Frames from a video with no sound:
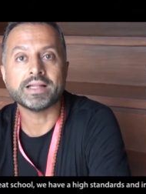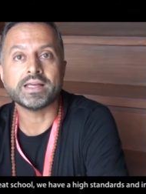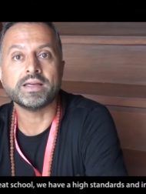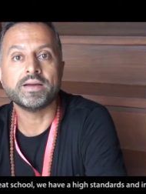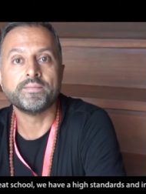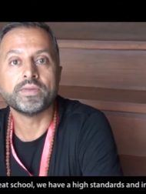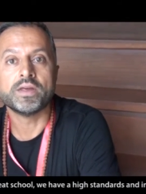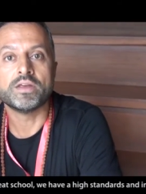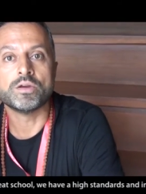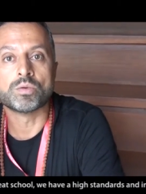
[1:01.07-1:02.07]

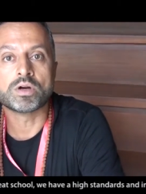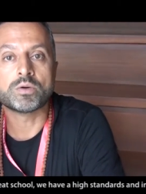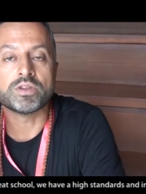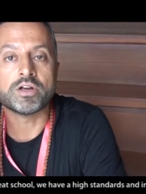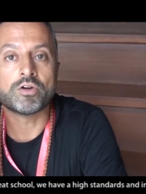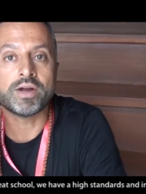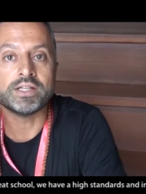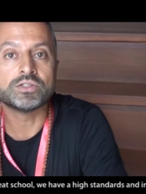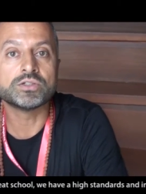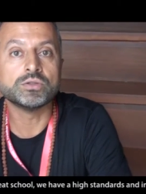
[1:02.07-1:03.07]
you work with a
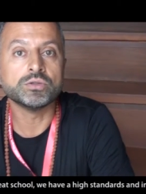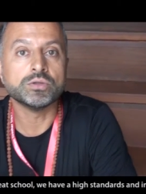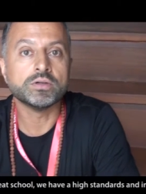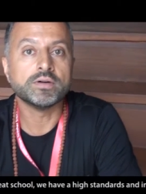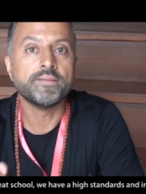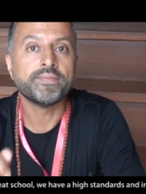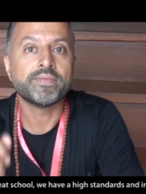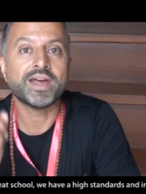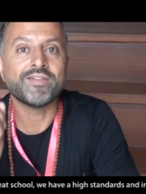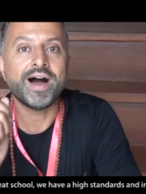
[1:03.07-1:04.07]
great school, you have